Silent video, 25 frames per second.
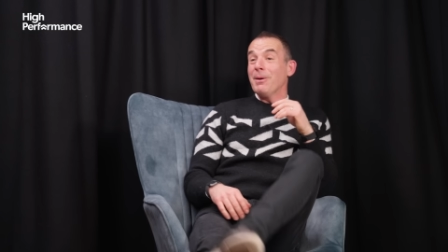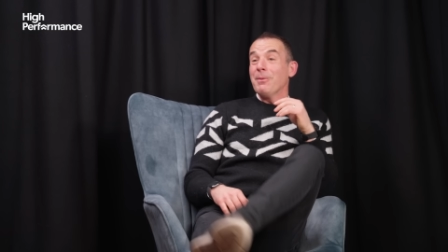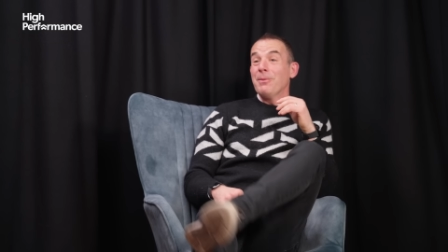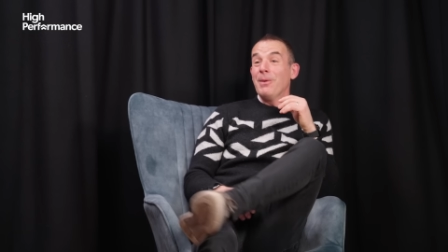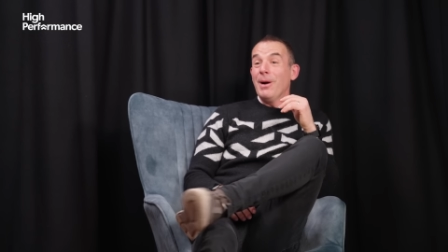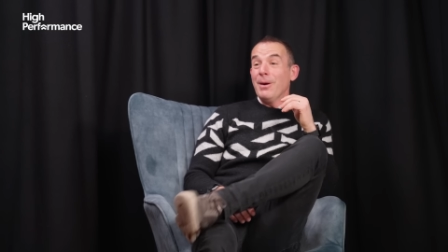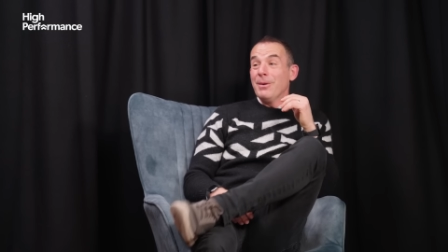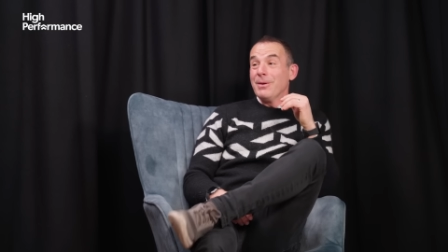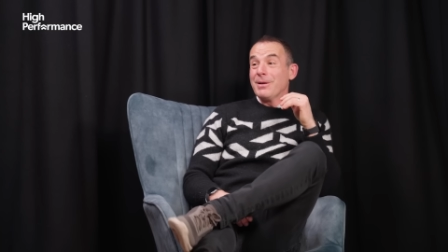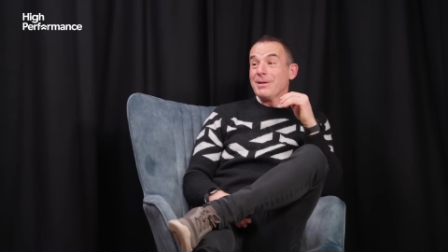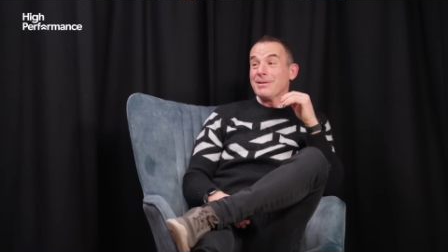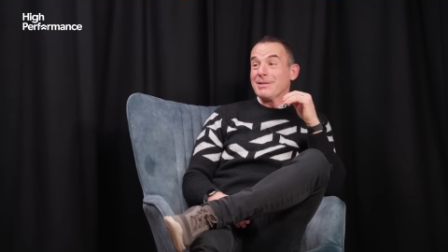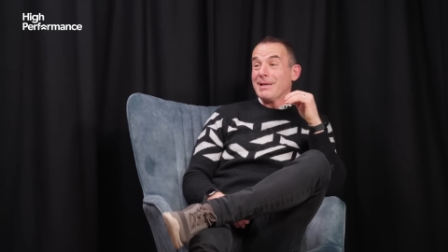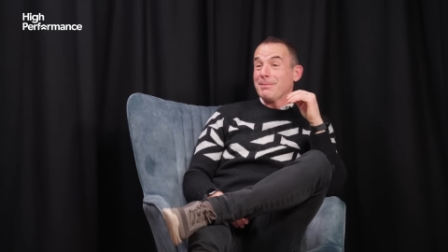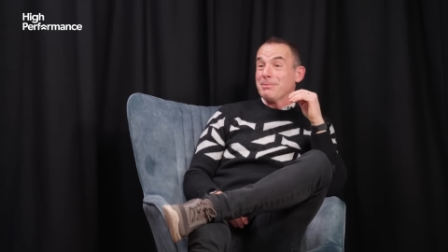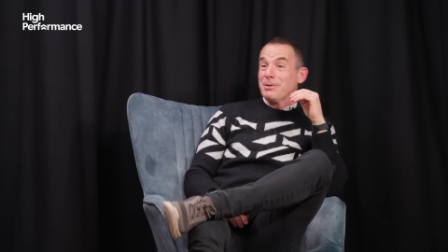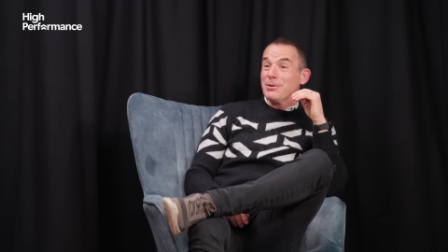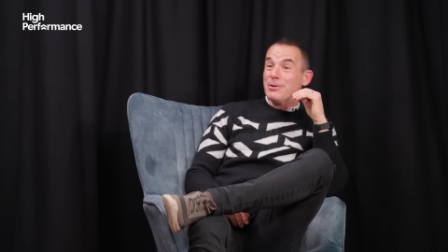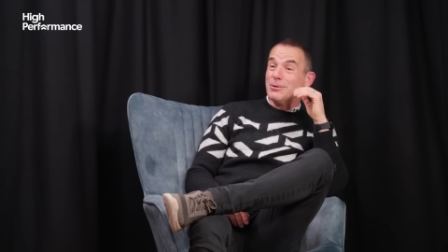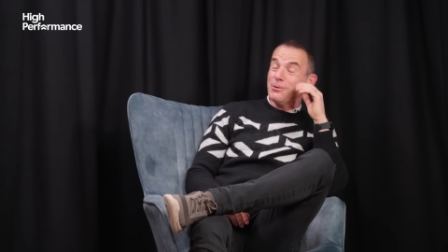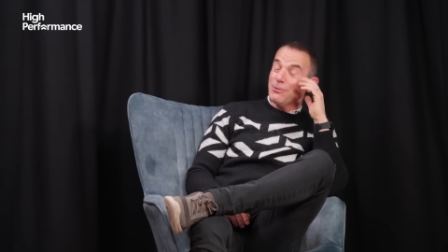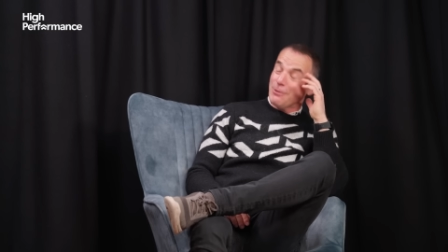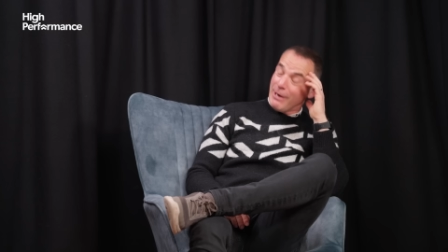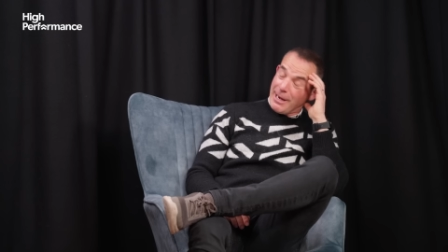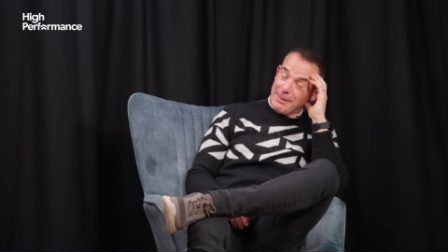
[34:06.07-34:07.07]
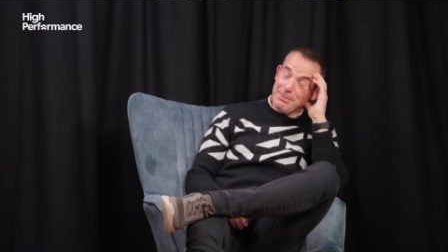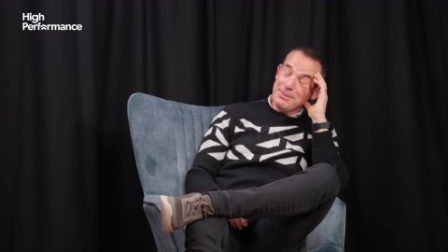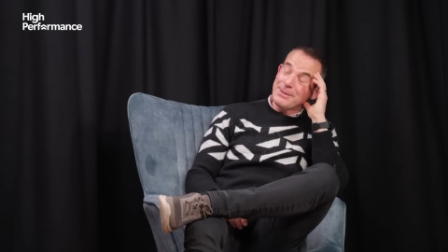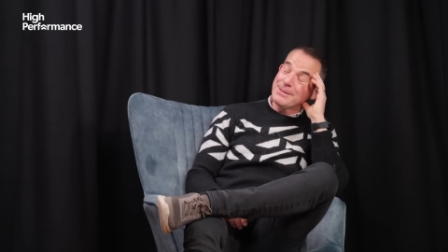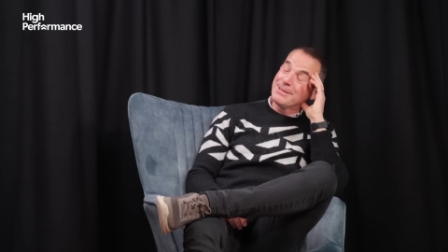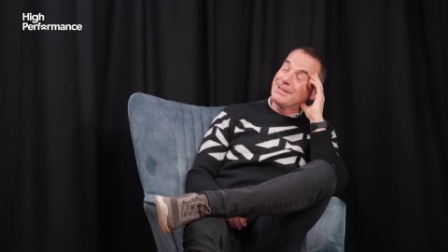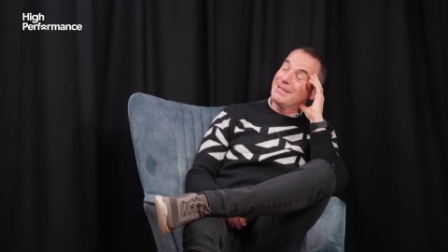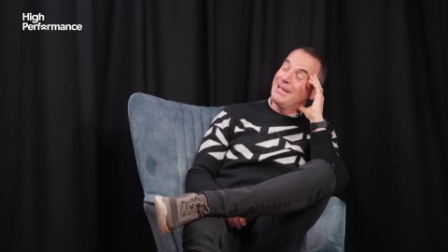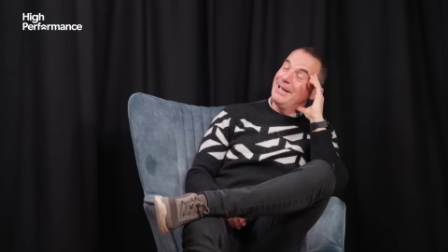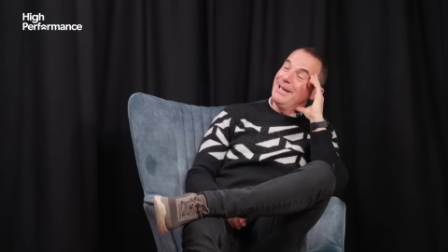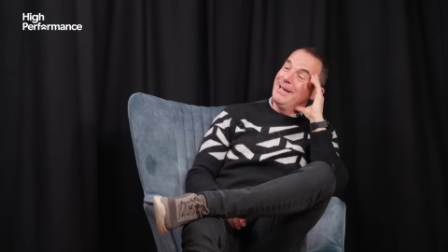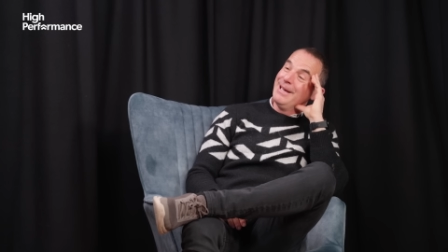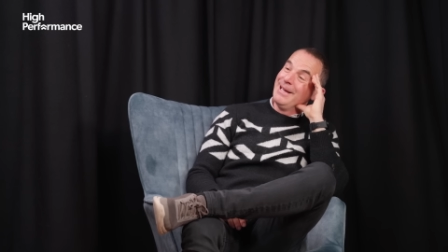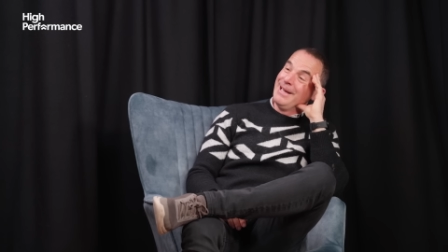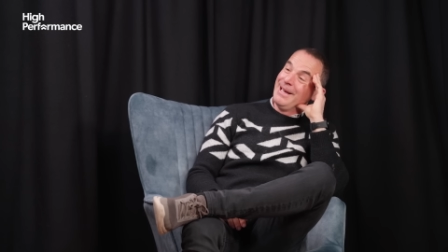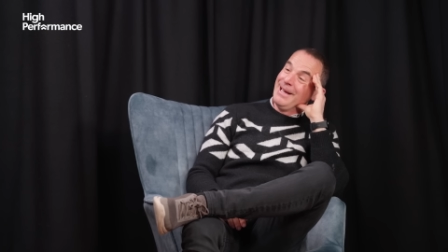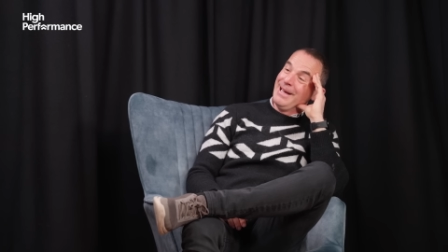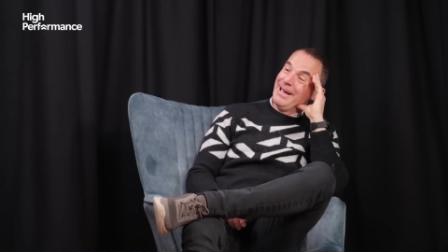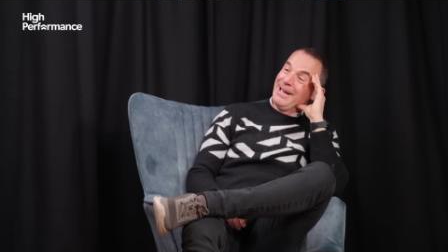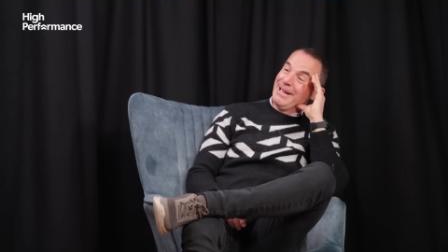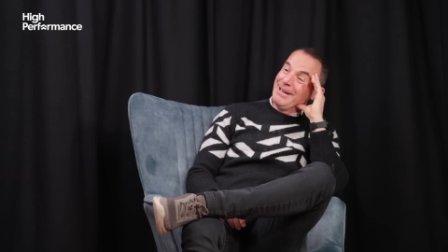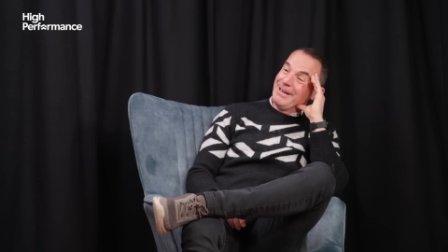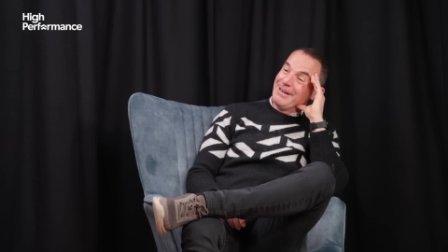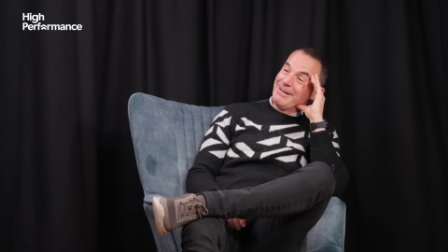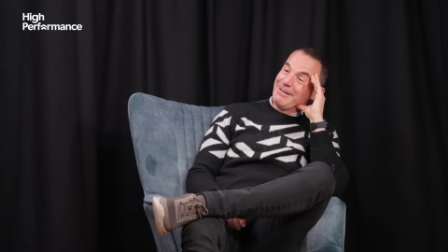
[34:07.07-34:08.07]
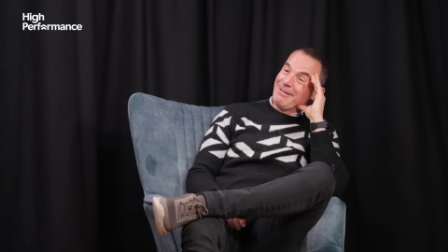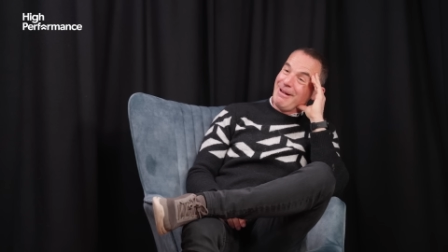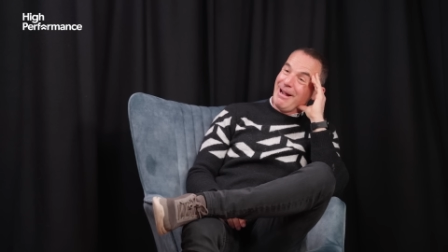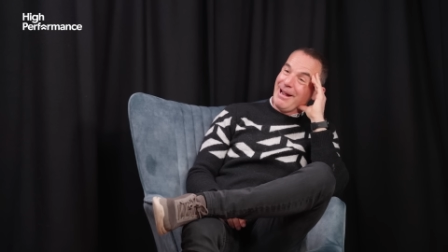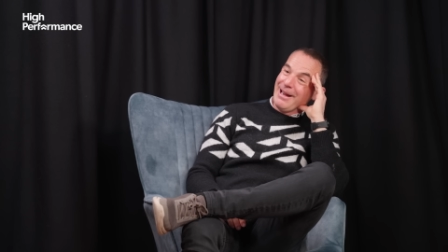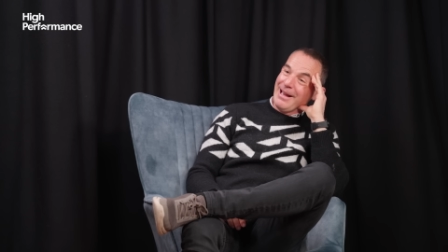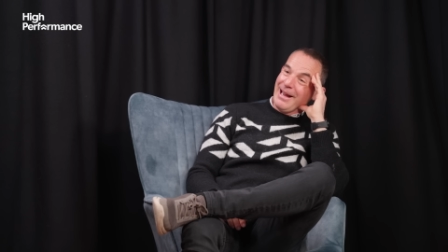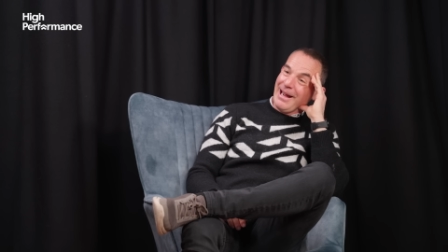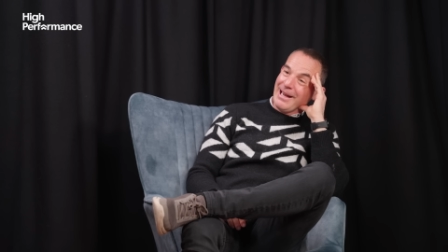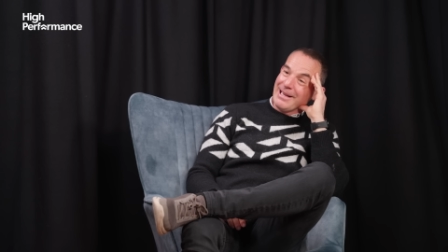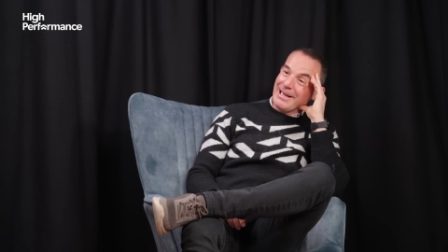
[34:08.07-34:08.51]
I won't, because I'm crap at it, right?